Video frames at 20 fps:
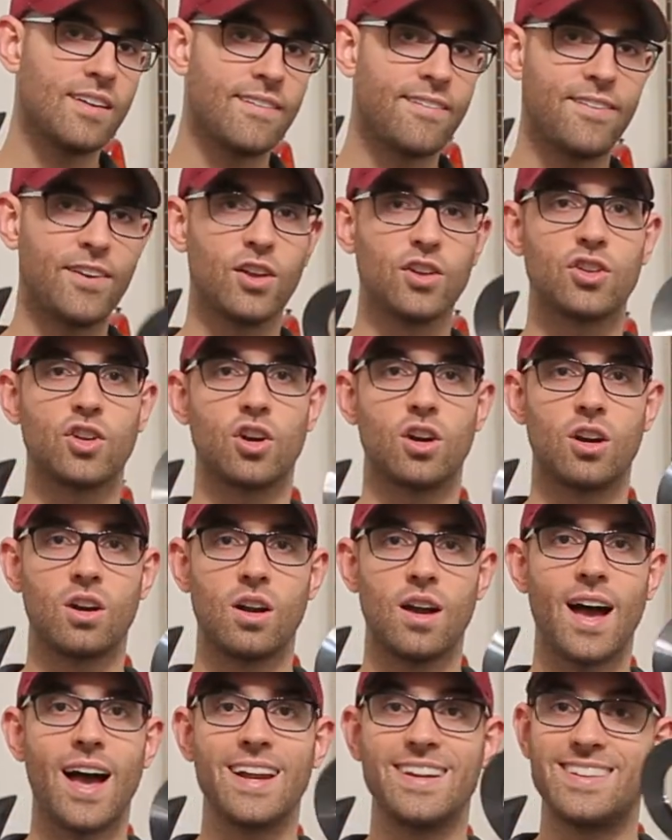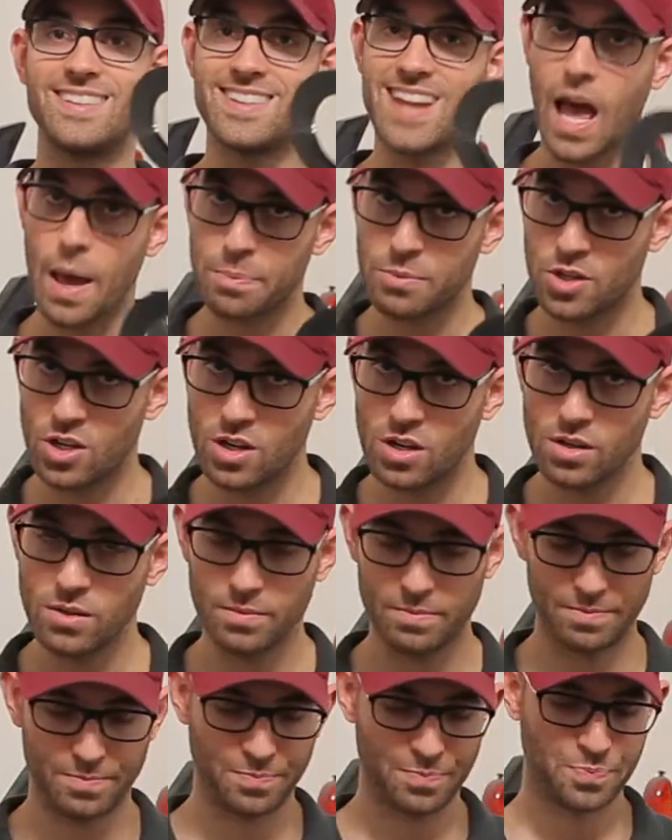filter adapter
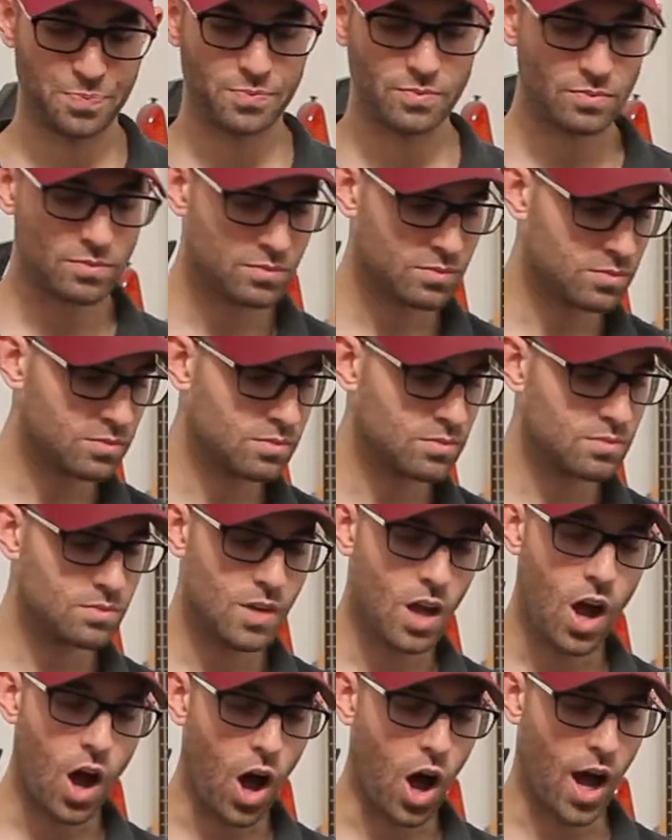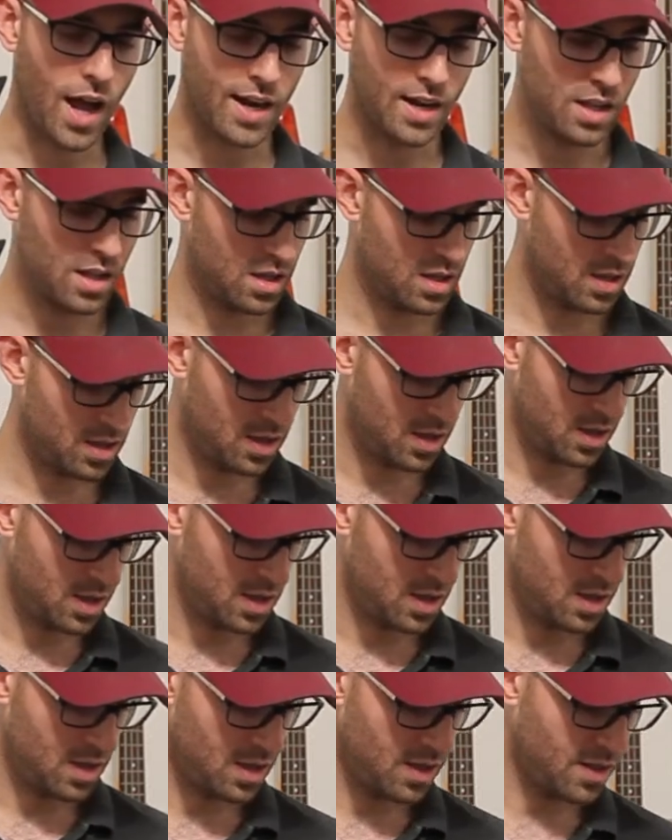on
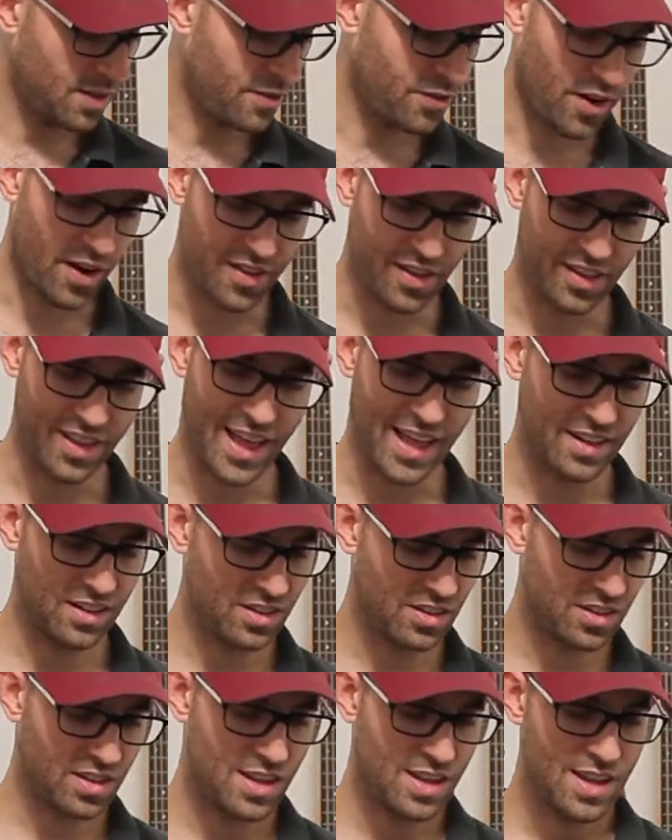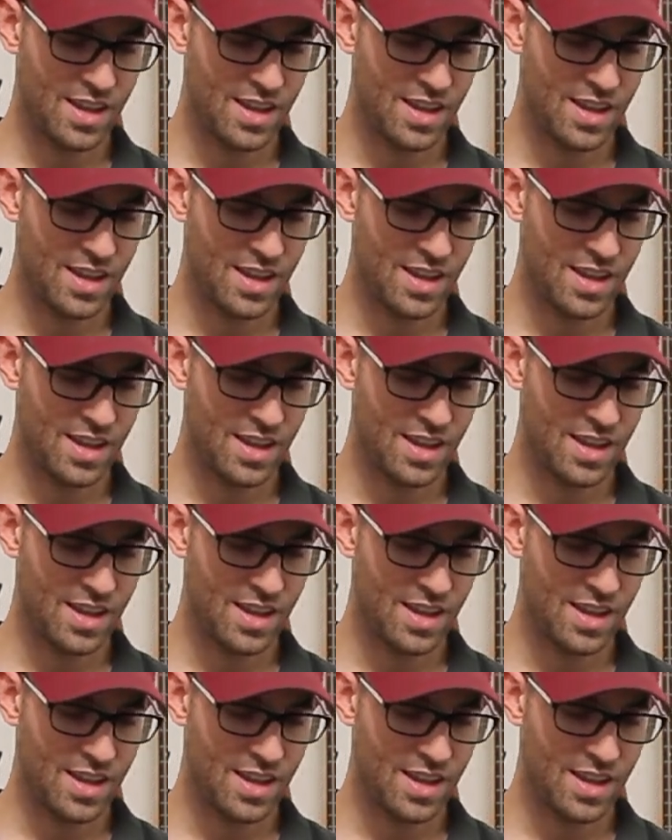the front of the lens.